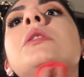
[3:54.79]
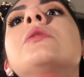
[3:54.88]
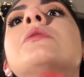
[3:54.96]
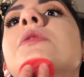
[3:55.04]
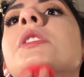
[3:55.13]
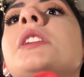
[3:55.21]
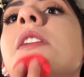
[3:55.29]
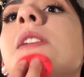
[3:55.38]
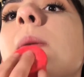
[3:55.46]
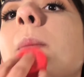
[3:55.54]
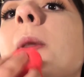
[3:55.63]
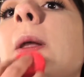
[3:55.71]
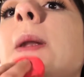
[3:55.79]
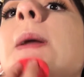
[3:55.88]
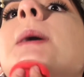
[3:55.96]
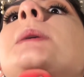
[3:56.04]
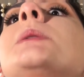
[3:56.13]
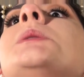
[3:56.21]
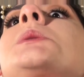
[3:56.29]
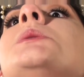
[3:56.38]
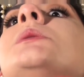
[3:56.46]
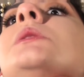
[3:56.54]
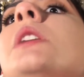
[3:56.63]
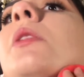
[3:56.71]
Don't forget to blend it
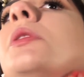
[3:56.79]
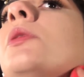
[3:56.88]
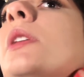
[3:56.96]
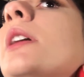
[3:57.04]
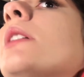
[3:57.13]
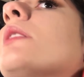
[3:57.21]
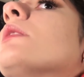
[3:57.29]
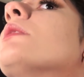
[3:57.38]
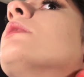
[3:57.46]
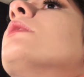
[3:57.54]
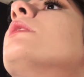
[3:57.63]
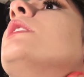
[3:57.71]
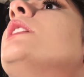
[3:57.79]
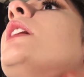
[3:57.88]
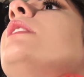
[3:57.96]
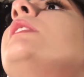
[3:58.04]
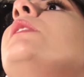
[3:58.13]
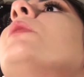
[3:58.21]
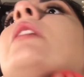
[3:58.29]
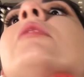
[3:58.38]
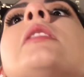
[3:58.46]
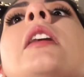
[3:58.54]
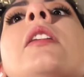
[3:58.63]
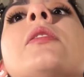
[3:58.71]
down your neck in case you have
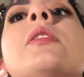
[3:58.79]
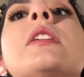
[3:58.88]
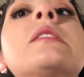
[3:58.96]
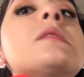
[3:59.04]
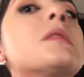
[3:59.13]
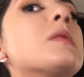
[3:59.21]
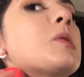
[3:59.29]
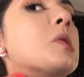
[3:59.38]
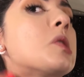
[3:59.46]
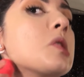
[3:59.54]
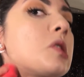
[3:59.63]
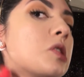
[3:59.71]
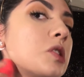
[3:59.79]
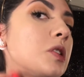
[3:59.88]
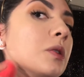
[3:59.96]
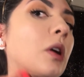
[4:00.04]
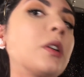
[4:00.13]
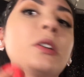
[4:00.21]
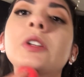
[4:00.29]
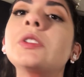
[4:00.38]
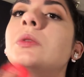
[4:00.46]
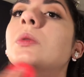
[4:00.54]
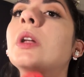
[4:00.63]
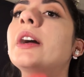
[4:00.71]
a color that's too dark or
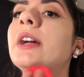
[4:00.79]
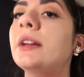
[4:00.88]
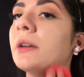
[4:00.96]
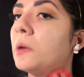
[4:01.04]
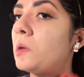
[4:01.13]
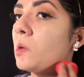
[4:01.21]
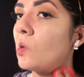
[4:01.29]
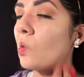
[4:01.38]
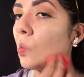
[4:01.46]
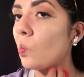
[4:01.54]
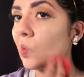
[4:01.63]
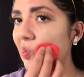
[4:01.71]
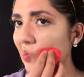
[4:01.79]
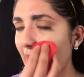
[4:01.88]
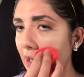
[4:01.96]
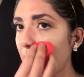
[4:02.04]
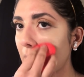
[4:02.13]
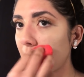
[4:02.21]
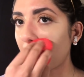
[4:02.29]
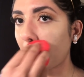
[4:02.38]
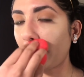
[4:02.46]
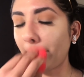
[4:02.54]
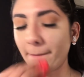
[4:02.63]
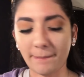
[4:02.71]
too light, which I would
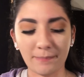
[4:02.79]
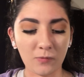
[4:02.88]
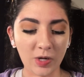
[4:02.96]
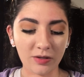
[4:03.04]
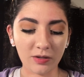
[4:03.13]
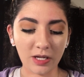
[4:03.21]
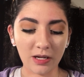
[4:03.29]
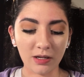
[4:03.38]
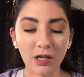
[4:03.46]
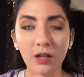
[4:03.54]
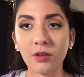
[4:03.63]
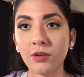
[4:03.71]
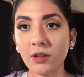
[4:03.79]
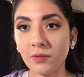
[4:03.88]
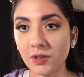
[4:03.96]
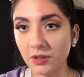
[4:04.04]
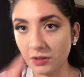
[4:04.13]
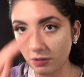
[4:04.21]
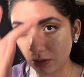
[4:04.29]
rather get a color that was